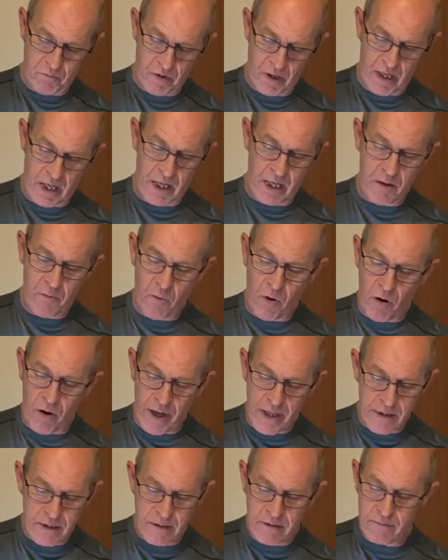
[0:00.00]

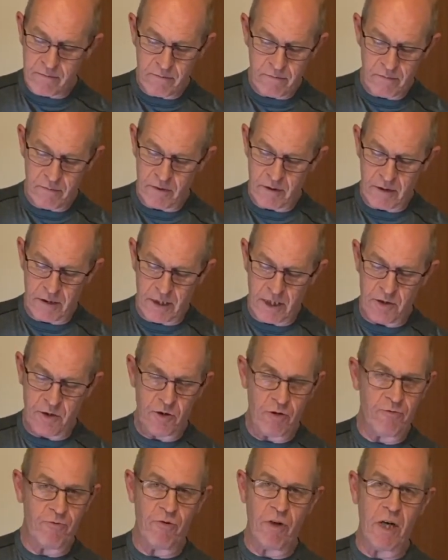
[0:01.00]
Heat-wise, these
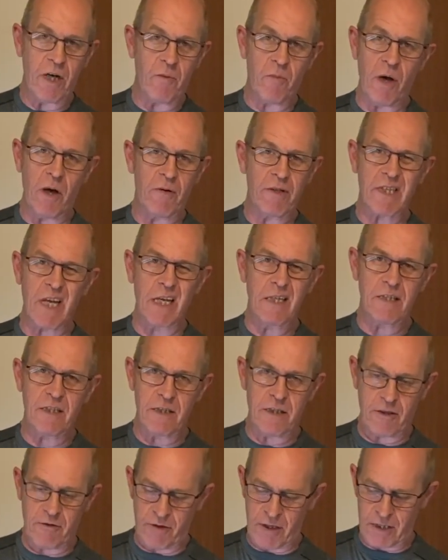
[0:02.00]
do really well. It's 80
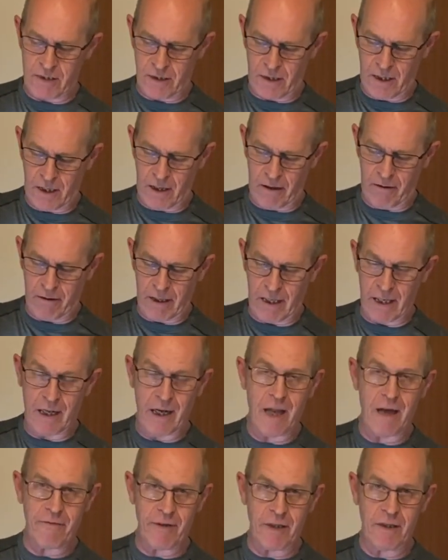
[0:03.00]
degrees in here and they
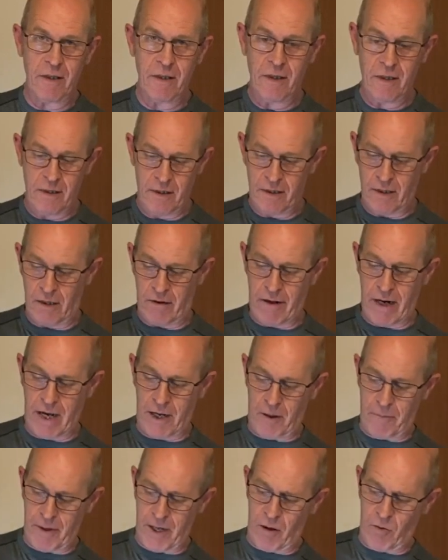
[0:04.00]
love it. They're out and
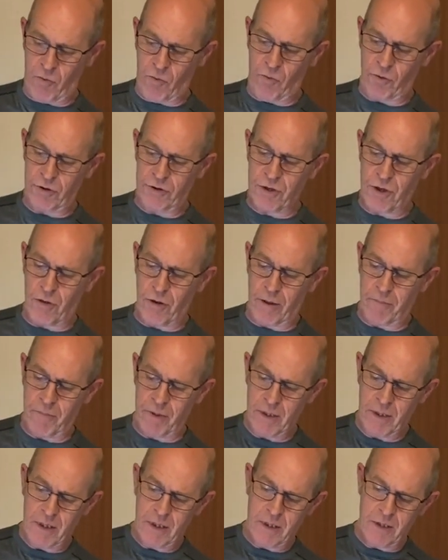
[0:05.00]
about all the time.
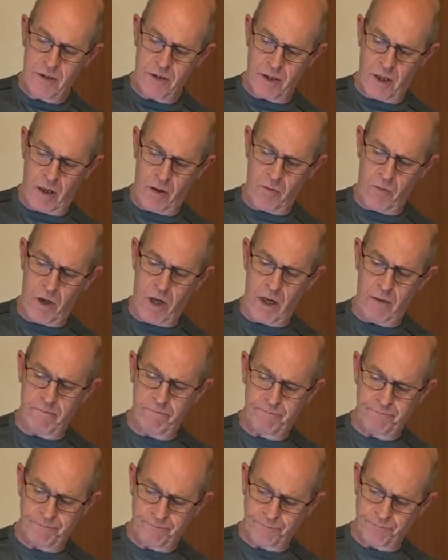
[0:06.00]
So,
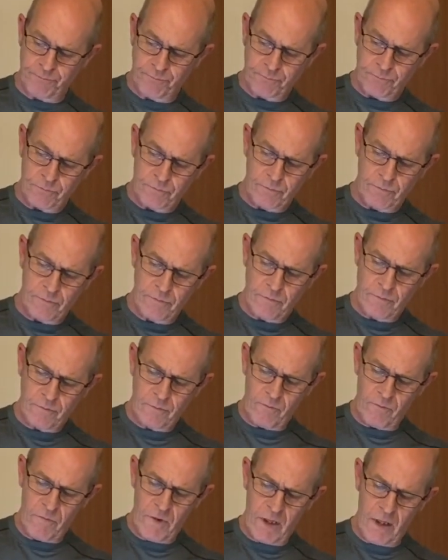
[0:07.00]

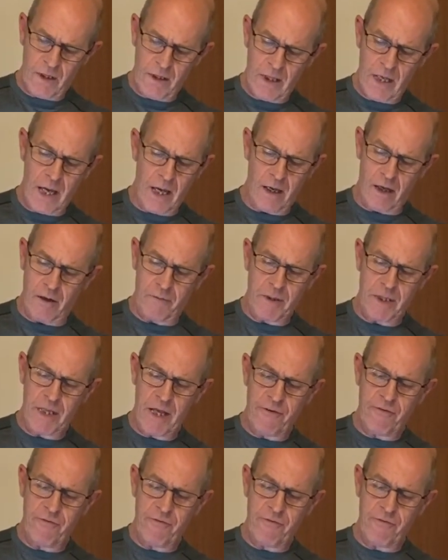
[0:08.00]
yeah, I mean, they're